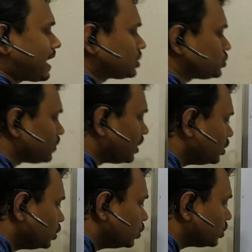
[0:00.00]
actual
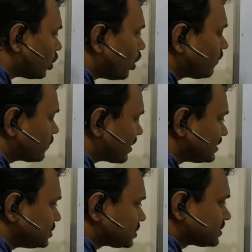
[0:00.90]
loop of
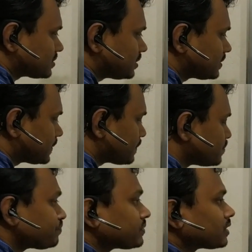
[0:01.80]
transition state?
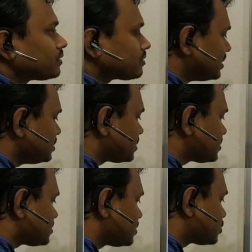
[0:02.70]
Transition
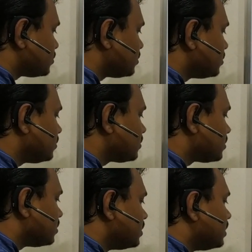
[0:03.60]
state should
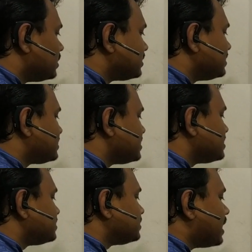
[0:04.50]
look, this
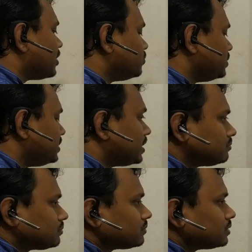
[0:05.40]
is
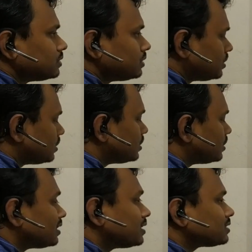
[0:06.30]
aluminium.
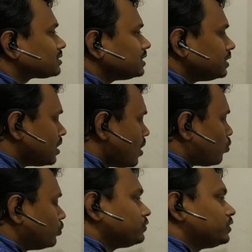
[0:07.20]
See,
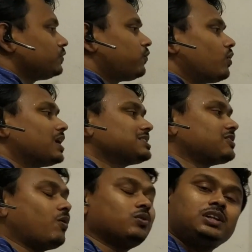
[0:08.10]
we will focus
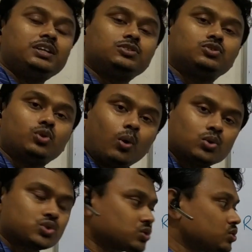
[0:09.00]
only
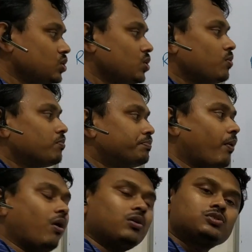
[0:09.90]
those
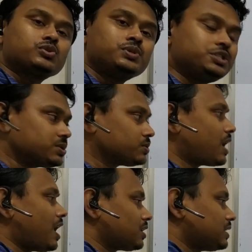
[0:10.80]
bonds which
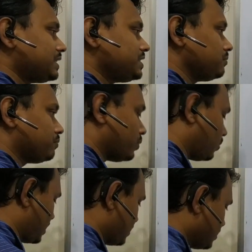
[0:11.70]
are getting
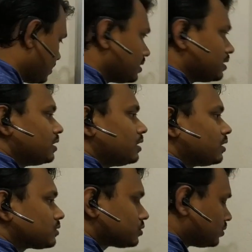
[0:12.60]
broken.
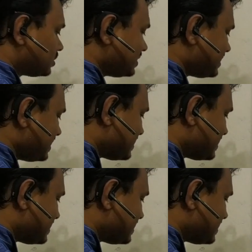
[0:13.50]
So this